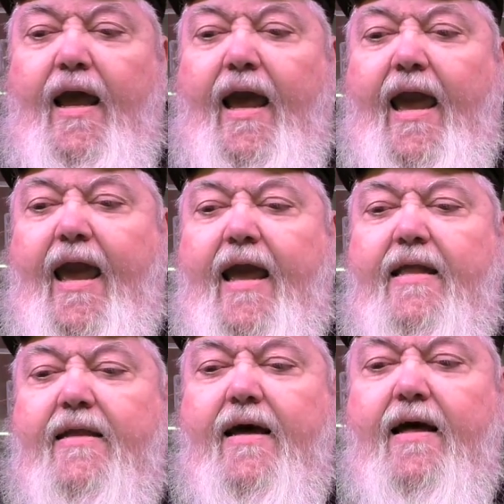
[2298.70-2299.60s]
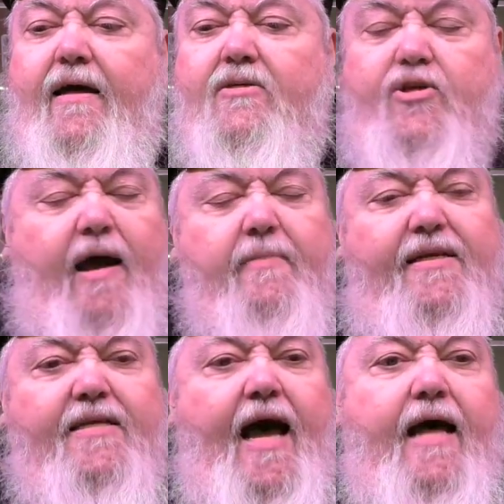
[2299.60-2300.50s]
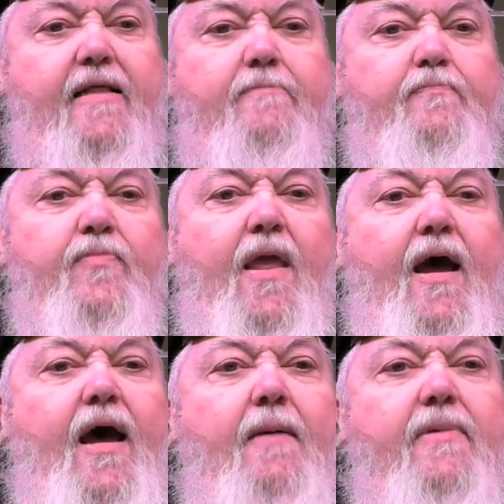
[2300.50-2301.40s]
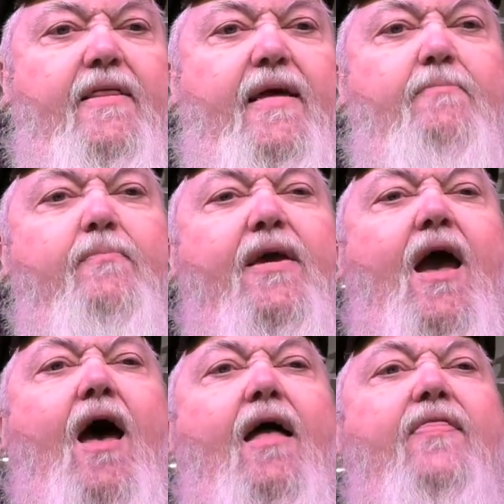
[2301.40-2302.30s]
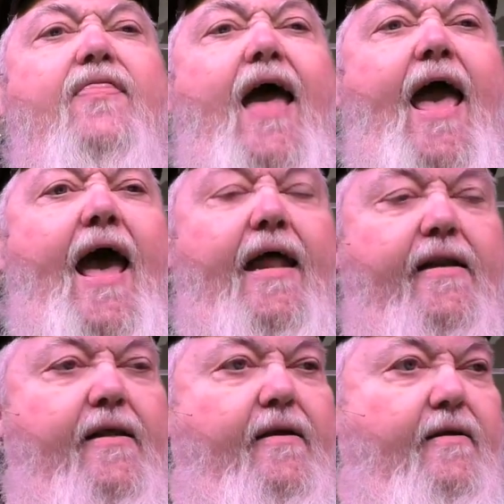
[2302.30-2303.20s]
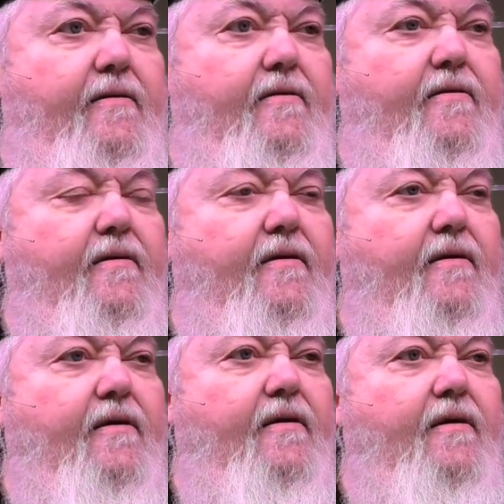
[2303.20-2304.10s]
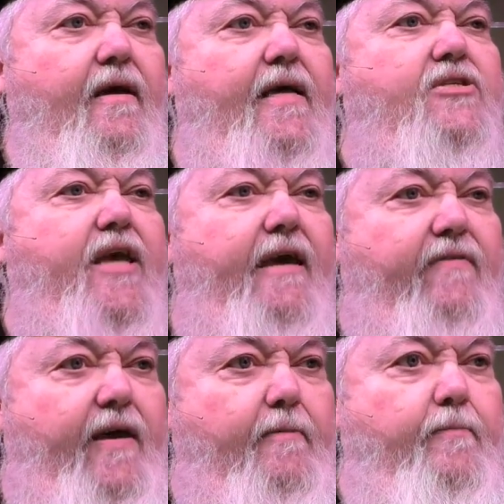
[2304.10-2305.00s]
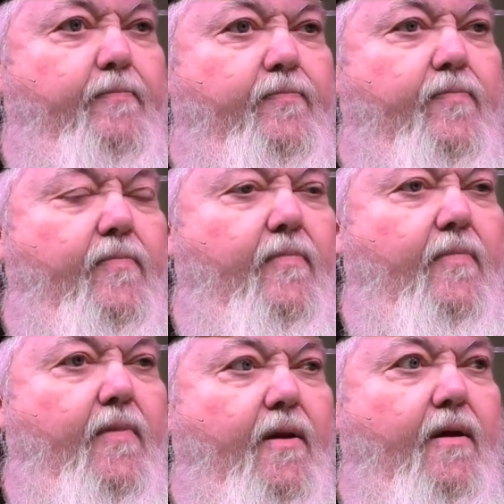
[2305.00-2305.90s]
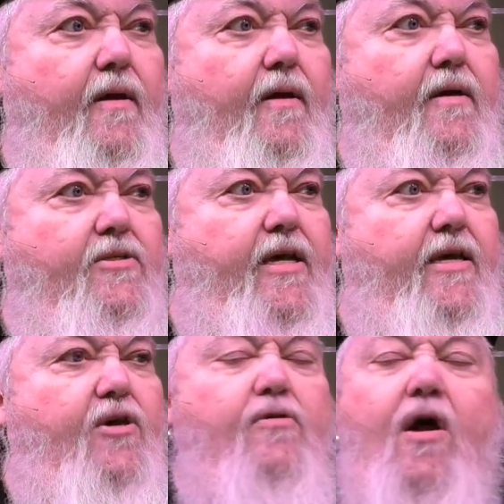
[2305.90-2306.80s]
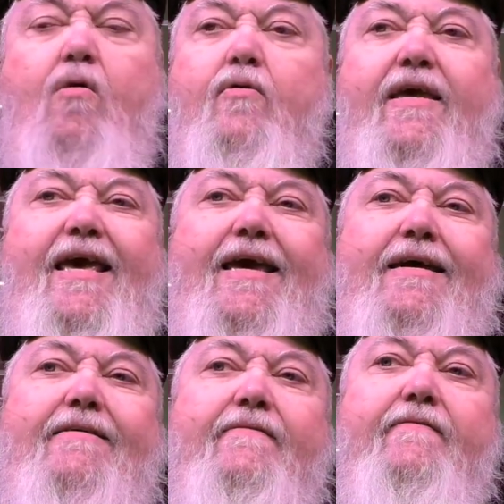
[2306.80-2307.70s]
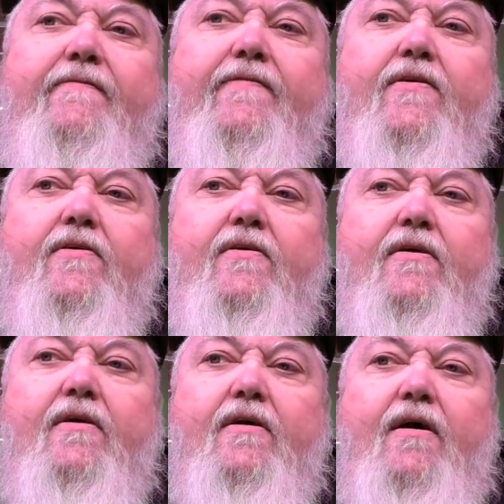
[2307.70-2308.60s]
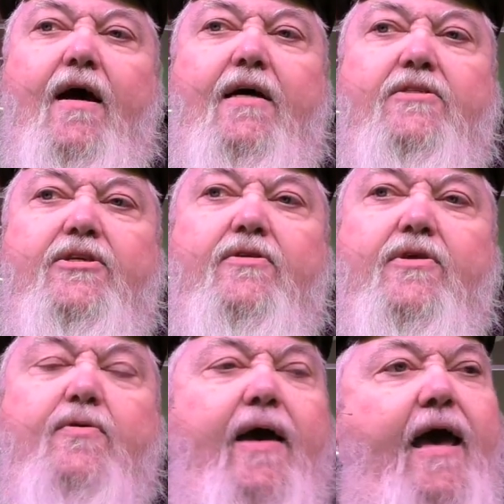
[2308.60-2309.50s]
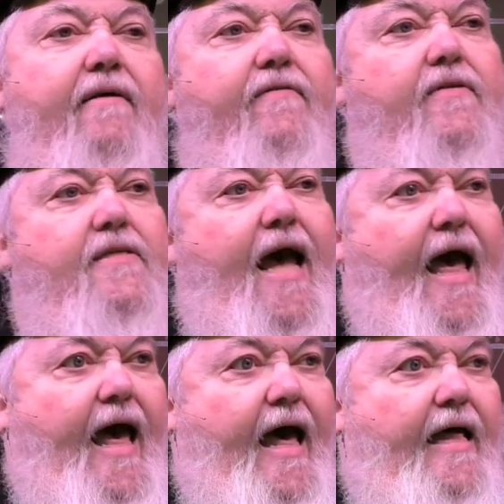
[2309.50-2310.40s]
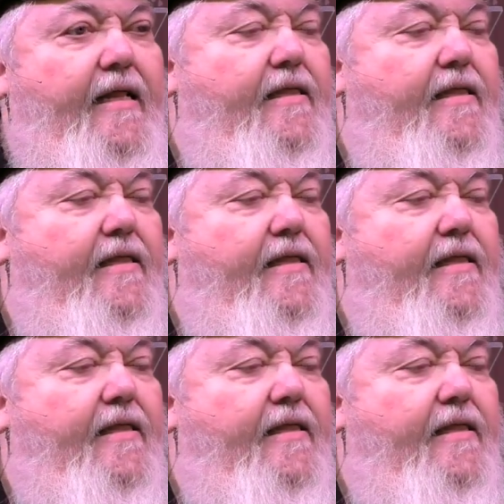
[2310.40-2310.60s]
And uh, so I've been tithing. But then beyond that is giving. See, you don't give until you have tithed.